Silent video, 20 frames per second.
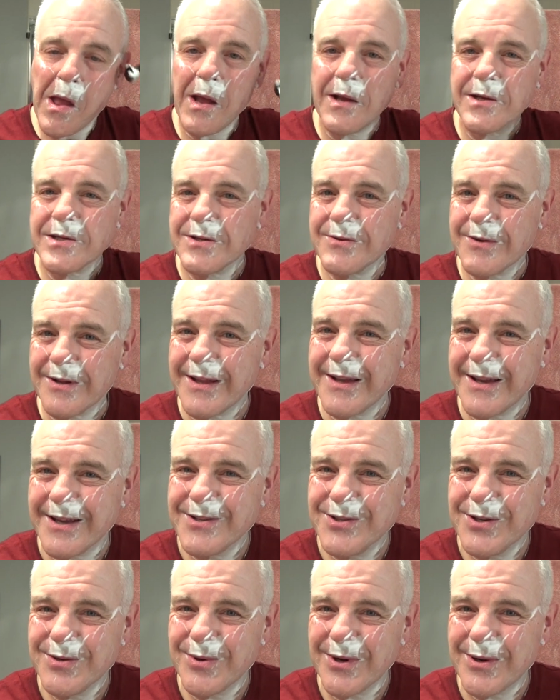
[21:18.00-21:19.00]
I sounded like
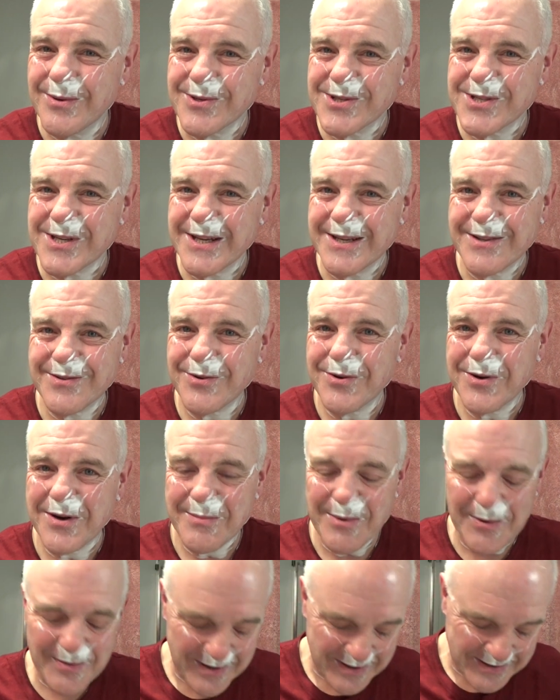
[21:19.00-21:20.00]
I knew what I was talking
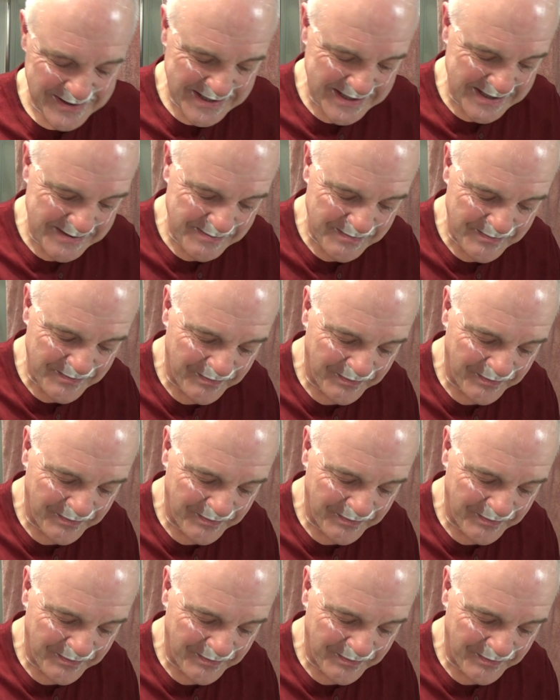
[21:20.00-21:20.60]
about there, didn't I?